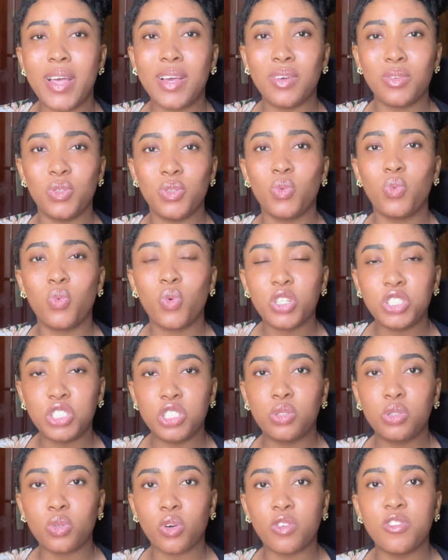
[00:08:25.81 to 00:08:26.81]
You wash
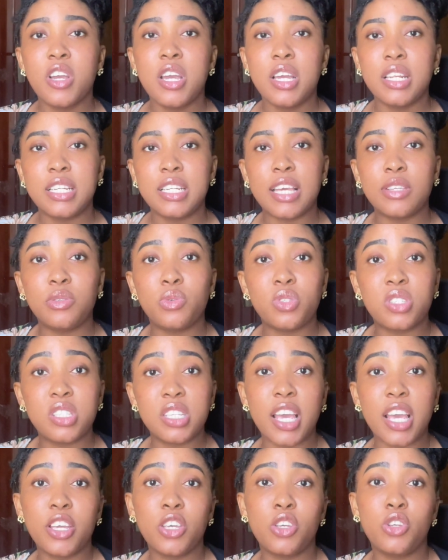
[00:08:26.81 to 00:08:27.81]
it off, then you
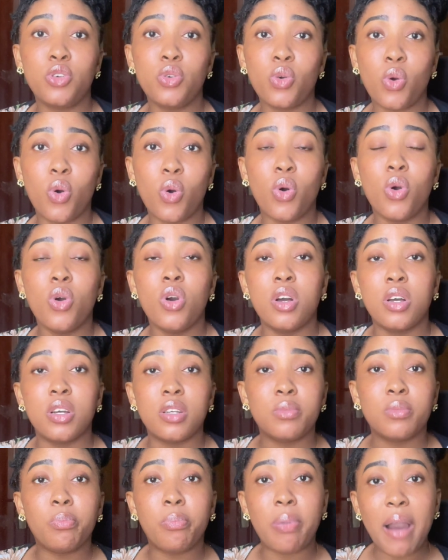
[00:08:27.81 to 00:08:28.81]
take your
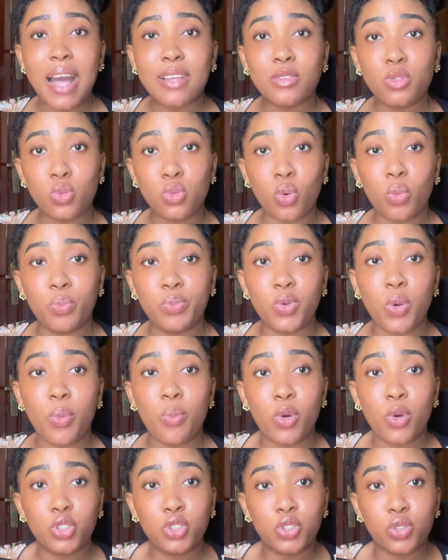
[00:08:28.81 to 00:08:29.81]
bar soap, your
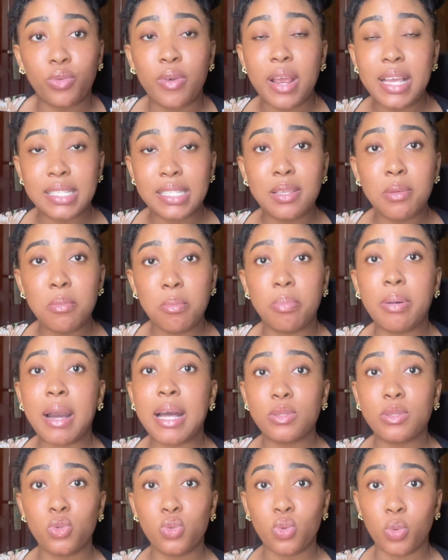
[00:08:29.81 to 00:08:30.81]
moisturizing bar
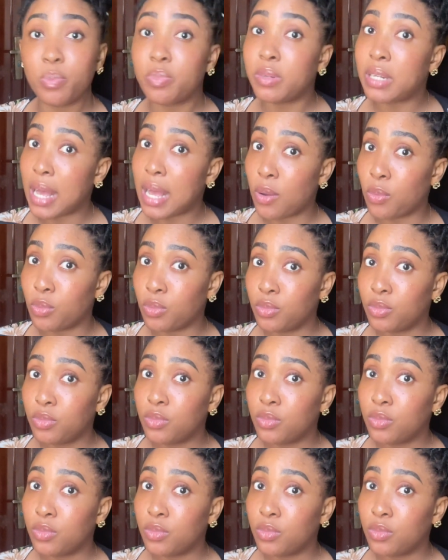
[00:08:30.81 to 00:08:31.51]
soap. Now